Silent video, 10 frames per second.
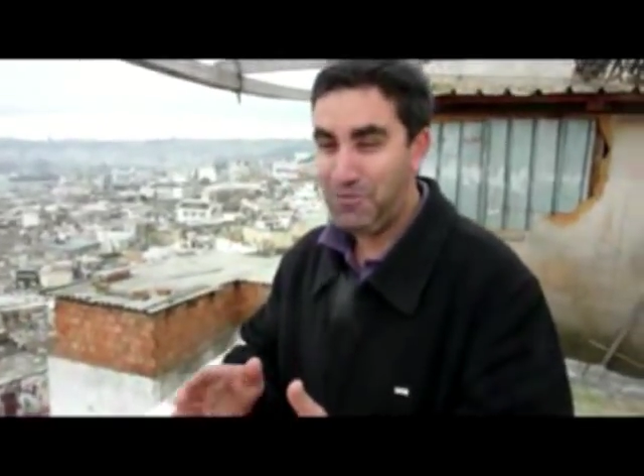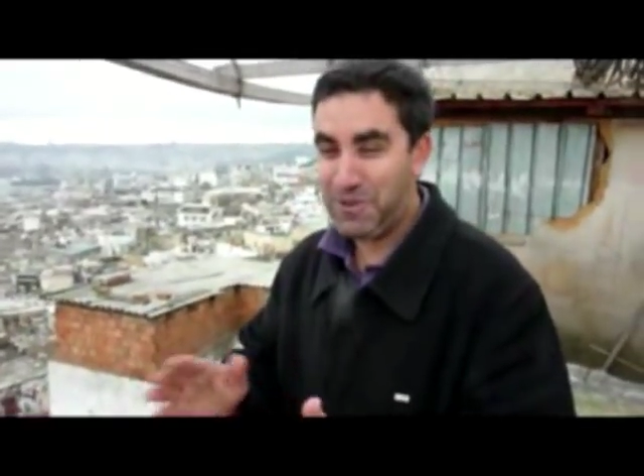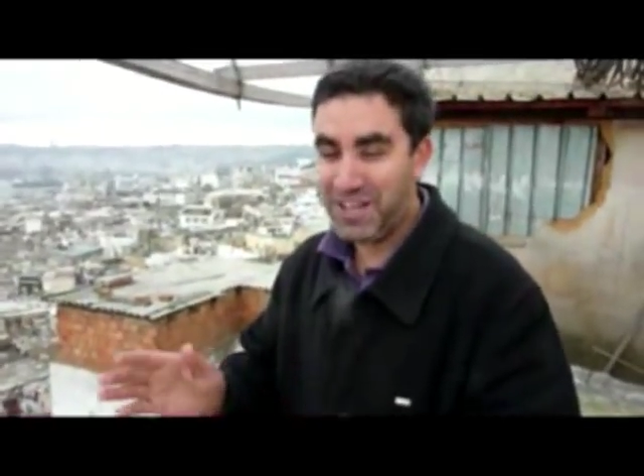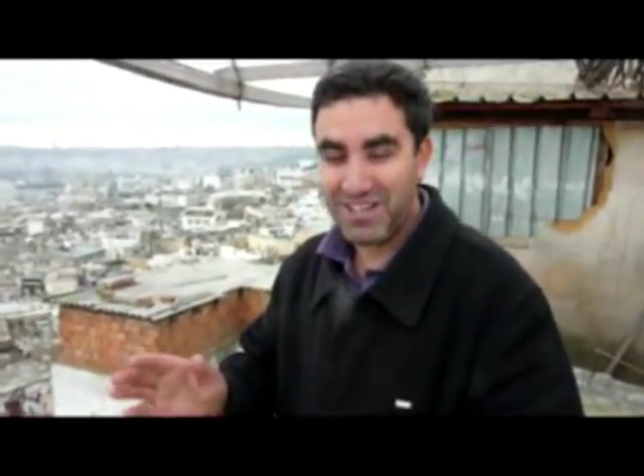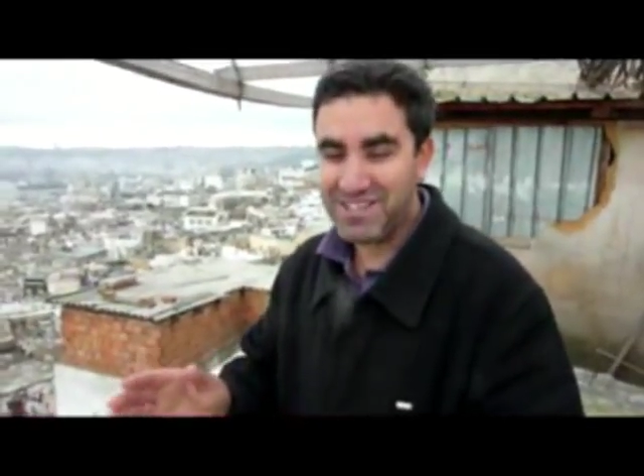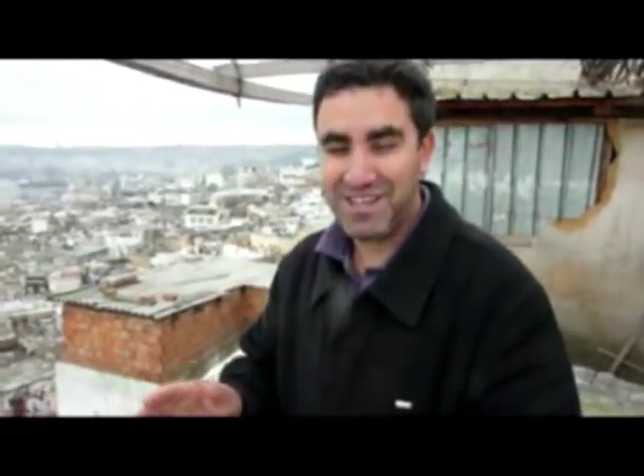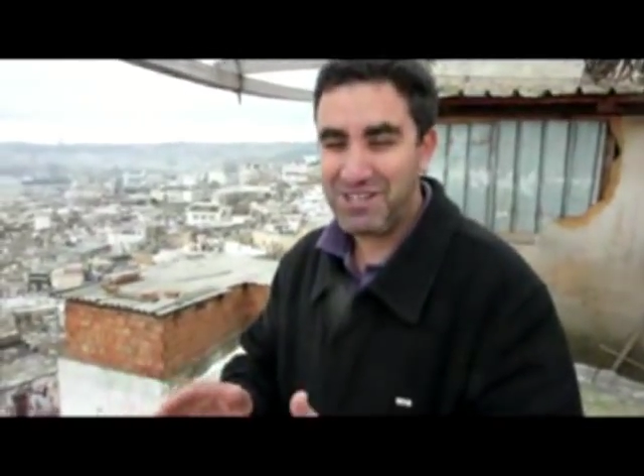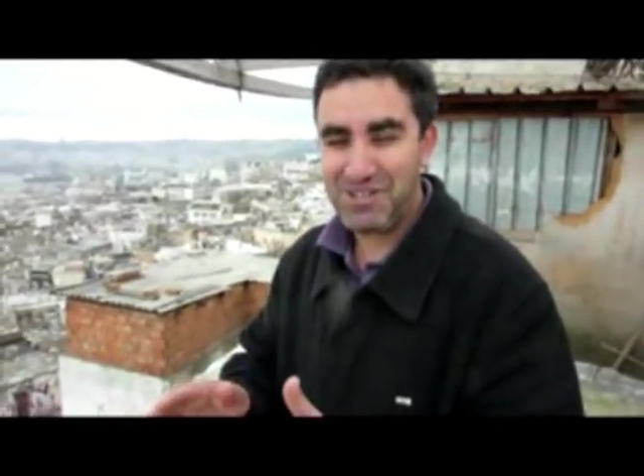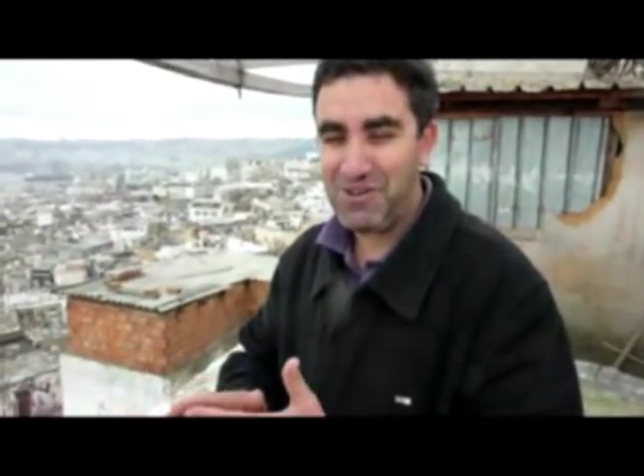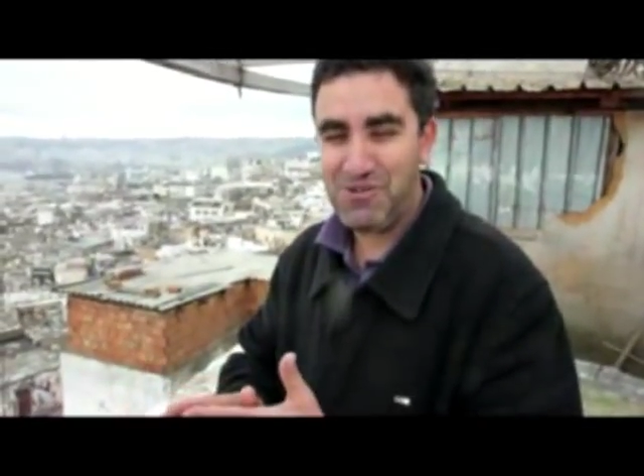we can say
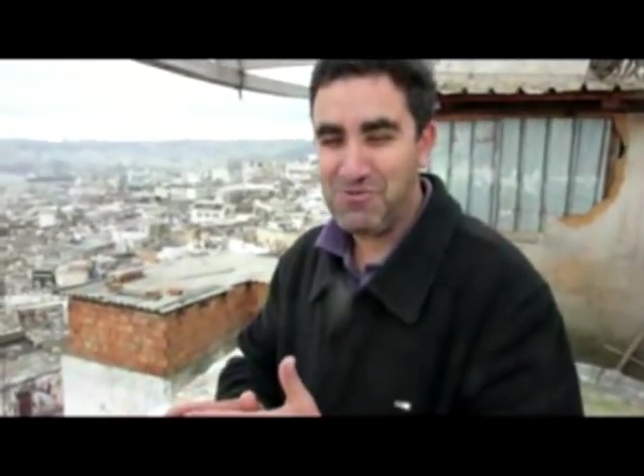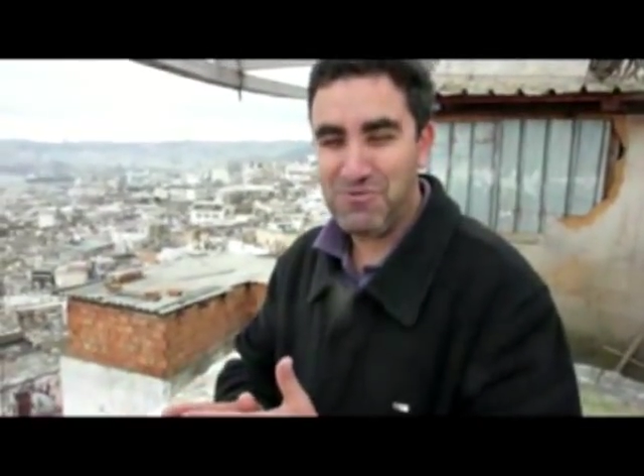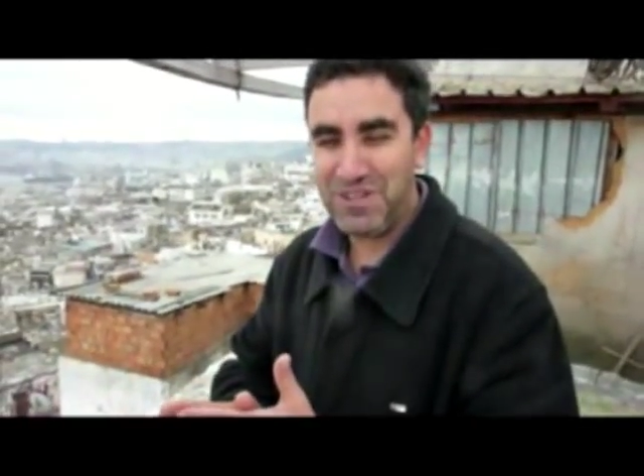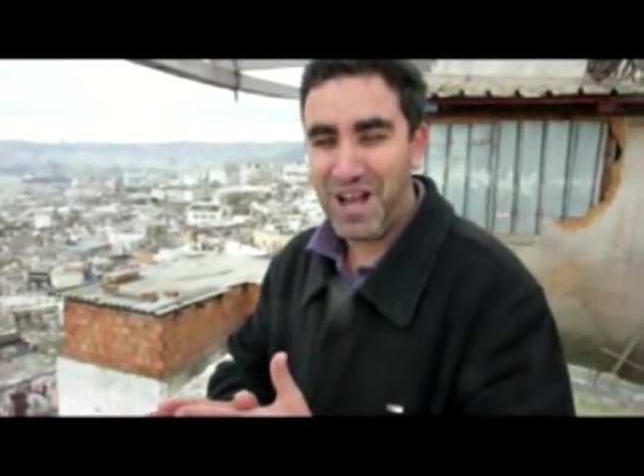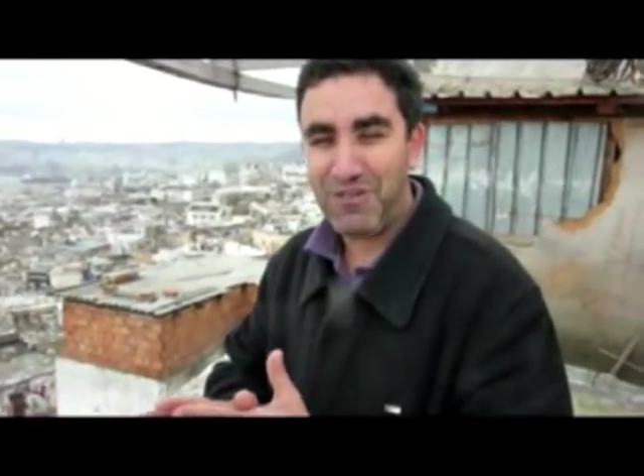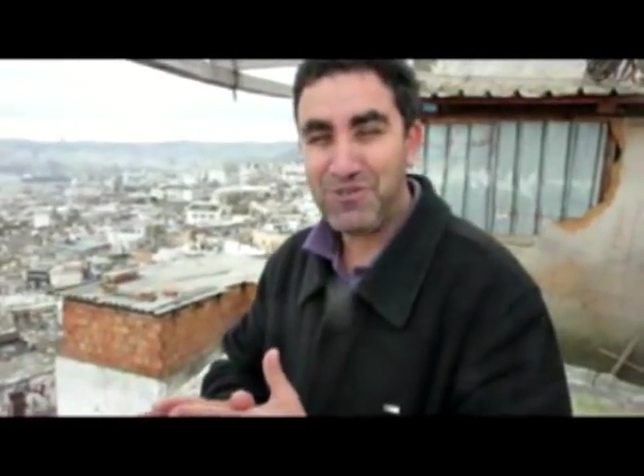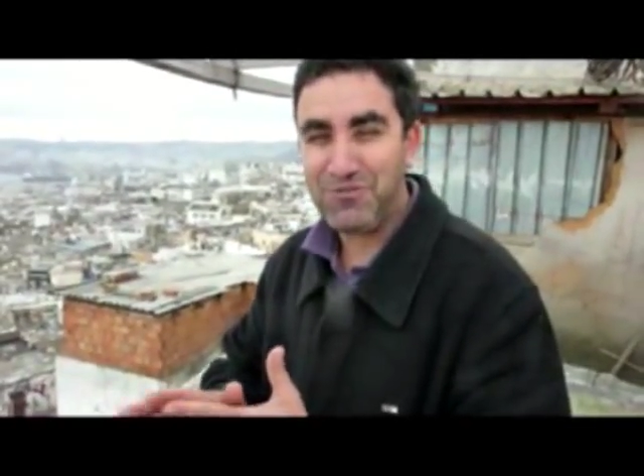so without